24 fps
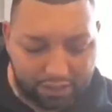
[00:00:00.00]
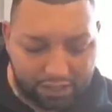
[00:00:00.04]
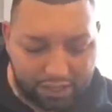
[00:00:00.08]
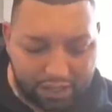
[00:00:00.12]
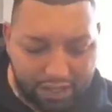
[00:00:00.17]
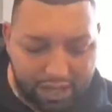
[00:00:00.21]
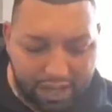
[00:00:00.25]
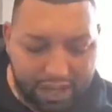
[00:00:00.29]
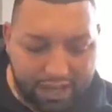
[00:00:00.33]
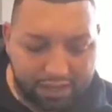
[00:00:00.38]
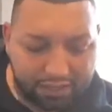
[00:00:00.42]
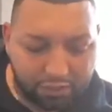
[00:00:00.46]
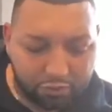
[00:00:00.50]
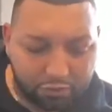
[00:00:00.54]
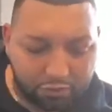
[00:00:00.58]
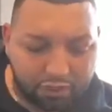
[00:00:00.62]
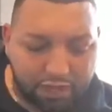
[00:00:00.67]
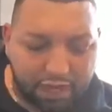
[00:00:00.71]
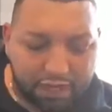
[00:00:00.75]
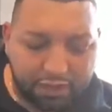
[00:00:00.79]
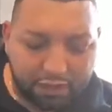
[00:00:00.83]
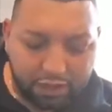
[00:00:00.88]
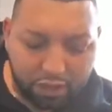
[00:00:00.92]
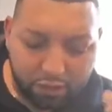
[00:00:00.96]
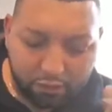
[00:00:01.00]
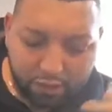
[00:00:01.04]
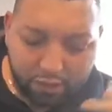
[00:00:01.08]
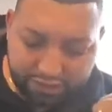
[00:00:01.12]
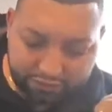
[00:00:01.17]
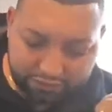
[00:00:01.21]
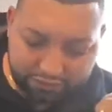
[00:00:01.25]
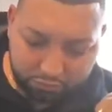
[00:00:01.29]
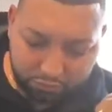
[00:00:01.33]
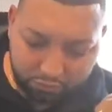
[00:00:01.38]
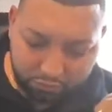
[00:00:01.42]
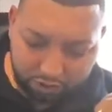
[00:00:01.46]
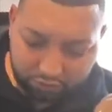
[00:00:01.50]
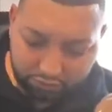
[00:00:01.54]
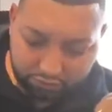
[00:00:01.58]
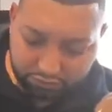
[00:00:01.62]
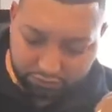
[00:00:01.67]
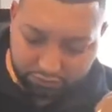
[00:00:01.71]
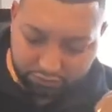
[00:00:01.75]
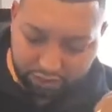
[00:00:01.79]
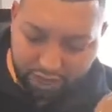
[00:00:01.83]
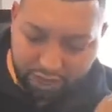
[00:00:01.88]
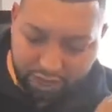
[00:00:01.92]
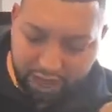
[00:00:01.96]
And you were like, yo, Antwan,
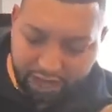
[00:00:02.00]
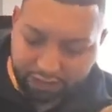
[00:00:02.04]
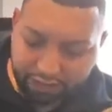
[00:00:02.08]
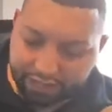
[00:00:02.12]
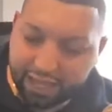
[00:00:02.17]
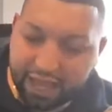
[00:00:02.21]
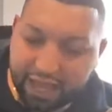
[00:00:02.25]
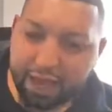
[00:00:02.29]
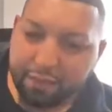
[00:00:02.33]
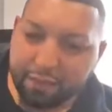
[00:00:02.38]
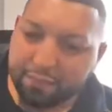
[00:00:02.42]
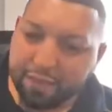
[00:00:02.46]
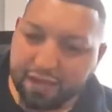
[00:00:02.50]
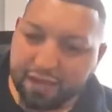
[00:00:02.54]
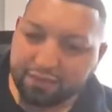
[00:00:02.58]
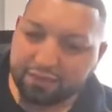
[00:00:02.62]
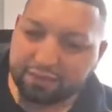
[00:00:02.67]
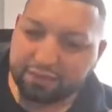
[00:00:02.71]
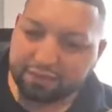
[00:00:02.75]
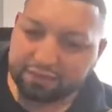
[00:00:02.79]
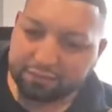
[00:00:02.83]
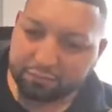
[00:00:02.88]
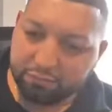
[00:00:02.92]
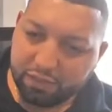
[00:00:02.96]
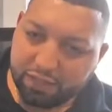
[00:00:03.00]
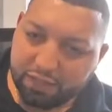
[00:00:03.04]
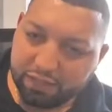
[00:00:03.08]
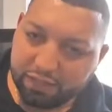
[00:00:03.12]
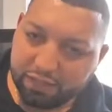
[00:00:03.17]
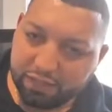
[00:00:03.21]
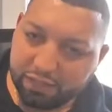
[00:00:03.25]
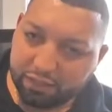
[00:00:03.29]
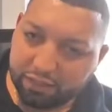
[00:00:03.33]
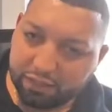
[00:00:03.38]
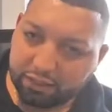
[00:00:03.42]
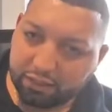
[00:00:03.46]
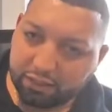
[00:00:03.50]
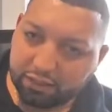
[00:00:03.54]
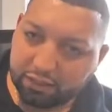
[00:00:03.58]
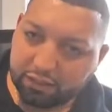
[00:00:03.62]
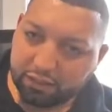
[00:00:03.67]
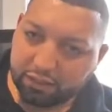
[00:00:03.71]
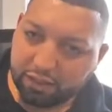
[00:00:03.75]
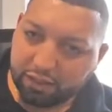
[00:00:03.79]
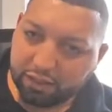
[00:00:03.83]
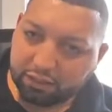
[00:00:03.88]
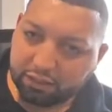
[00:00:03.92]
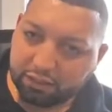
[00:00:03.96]
I can't make this meeting.
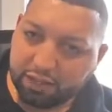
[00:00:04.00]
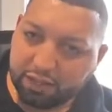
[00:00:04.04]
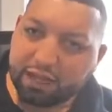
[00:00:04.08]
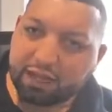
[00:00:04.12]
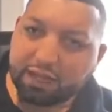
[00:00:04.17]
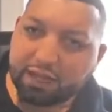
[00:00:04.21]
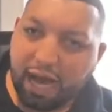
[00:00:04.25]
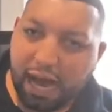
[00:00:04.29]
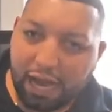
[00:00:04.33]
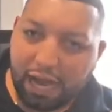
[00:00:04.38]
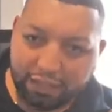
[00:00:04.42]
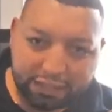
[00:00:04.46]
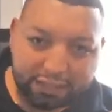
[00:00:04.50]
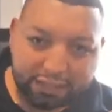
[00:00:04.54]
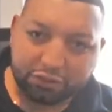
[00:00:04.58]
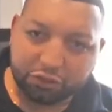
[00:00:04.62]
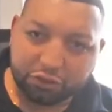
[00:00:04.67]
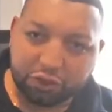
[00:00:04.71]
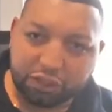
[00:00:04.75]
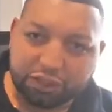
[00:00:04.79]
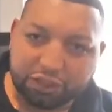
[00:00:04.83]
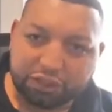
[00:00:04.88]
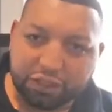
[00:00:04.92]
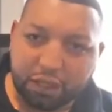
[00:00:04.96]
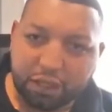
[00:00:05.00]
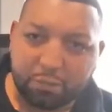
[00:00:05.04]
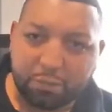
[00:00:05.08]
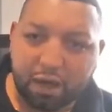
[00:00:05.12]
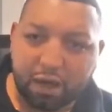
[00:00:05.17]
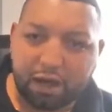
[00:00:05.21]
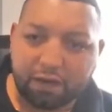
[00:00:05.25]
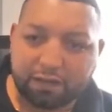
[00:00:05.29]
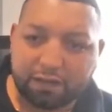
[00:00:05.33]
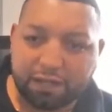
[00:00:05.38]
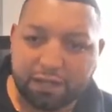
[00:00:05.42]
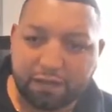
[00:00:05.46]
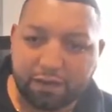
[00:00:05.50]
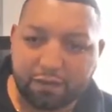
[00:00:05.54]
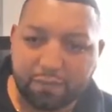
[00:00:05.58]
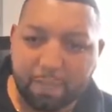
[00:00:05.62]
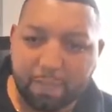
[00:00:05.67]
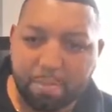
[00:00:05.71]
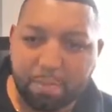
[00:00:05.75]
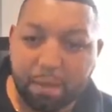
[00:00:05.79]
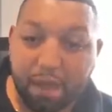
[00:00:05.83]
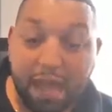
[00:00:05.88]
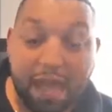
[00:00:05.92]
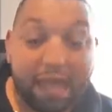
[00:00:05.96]
Like, I need you to jump on there.
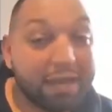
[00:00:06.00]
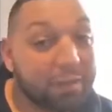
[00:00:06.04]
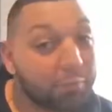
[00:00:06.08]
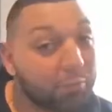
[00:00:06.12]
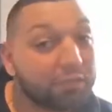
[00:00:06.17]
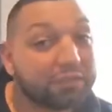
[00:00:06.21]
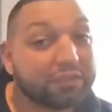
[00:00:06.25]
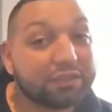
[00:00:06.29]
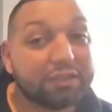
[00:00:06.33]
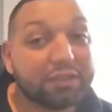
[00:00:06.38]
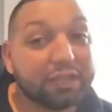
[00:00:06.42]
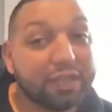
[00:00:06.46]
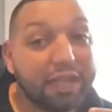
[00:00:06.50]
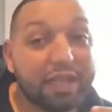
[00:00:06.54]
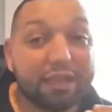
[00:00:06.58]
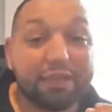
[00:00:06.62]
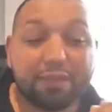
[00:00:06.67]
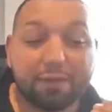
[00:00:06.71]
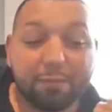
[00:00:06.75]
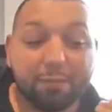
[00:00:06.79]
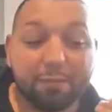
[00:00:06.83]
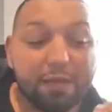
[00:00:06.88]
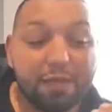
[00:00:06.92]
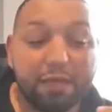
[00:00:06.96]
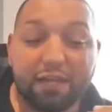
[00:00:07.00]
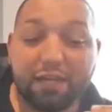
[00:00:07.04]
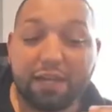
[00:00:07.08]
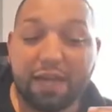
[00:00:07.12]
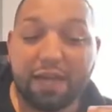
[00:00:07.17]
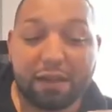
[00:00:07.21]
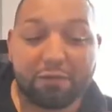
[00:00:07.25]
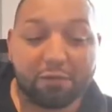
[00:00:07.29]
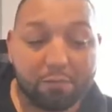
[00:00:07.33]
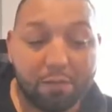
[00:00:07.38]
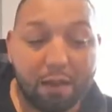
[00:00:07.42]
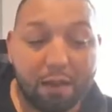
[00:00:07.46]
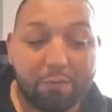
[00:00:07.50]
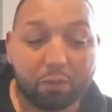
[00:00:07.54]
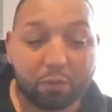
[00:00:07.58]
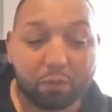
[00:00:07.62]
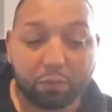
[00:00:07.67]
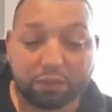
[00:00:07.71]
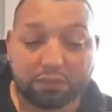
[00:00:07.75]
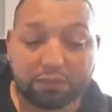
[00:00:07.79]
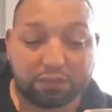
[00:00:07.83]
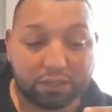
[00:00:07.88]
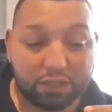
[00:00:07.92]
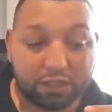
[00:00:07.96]
And the meeting I remember
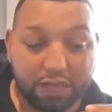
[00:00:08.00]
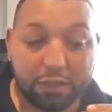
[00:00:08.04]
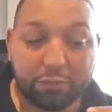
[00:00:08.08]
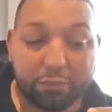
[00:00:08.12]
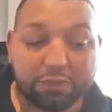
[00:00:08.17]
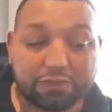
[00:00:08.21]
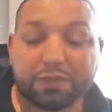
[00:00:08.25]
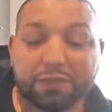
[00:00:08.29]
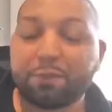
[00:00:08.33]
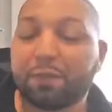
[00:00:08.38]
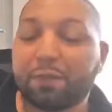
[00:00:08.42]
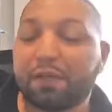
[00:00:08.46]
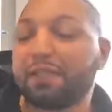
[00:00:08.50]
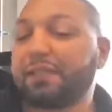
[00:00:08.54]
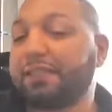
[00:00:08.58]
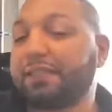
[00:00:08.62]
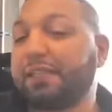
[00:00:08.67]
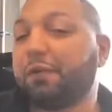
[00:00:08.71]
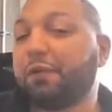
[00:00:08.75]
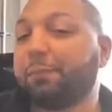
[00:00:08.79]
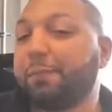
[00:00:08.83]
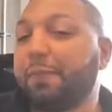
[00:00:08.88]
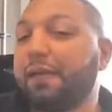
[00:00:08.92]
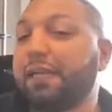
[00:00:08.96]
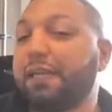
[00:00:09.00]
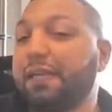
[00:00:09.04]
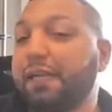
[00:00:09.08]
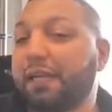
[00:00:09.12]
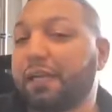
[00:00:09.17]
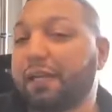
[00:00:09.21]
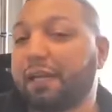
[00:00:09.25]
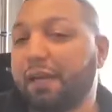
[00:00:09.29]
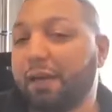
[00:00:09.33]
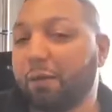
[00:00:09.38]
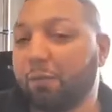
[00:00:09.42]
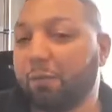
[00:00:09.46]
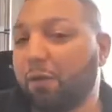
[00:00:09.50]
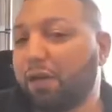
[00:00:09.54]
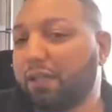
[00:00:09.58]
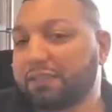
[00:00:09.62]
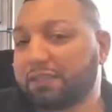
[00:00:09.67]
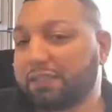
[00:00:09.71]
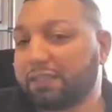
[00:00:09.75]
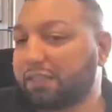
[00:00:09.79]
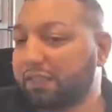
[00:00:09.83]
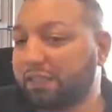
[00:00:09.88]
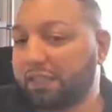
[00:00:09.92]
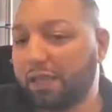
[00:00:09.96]
was a big deal meeting. It
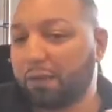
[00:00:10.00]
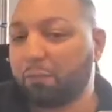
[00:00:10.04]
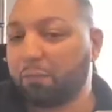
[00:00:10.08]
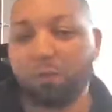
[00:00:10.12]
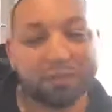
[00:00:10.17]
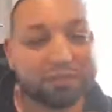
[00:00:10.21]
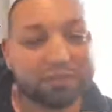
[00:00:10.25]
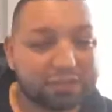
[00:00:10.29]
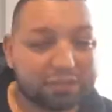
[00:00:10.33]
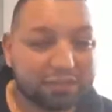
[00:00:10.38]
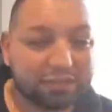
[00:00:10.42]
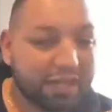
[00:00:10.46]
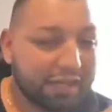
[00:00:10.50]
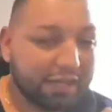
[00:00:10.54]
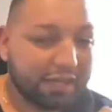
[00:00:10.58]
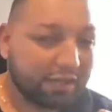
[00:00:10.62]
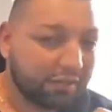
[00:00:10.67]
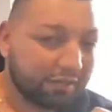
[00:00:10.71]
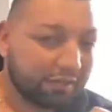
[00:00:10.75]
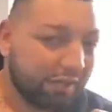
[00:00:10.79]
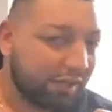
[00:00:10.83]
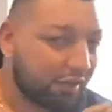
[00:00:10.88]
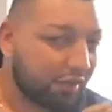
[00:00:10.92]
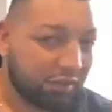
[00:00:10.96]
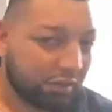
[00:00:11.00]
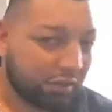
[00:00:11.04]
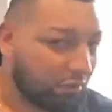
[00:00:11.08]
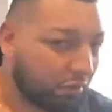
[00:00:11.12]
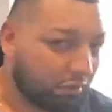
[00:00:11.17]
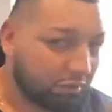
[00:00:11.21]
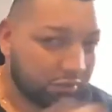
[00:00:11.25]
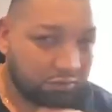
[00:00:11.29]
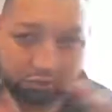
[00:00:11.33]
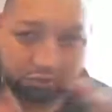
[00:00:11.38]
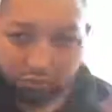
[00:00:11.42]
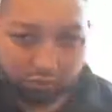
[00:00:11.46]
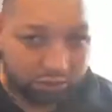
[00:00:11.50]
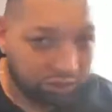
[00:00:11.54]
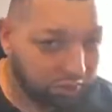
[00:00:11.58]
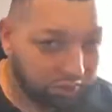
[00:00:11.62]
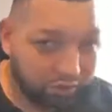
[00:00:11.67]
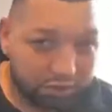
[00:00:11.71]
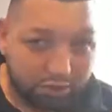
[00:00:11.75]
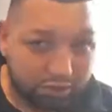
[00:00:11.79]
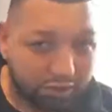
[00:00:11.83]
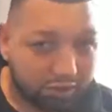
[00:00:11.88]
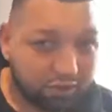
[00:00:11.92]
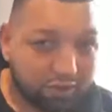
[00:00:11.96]
wasn't like a little
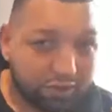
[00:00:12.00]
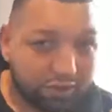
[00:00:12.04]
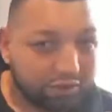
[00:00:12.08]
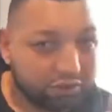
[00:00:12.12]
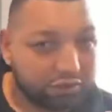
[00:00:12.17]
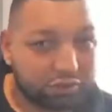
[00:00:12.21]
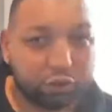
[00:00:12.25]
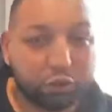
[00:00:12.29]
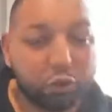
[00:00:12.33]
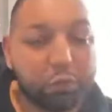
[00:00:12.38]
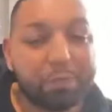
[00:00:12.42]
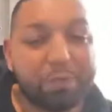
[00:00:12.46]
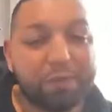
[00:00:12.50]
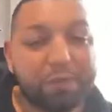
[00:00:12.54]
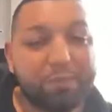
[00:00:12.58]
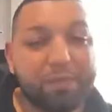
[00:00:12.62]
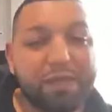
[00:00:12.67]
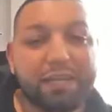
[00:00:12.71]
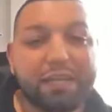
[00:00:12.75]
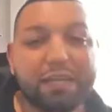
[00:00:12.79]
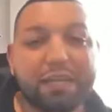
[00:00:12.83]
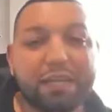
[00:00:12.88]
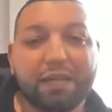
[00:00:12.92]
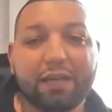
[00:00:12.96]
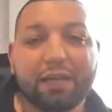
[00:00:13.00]
stupid meeting.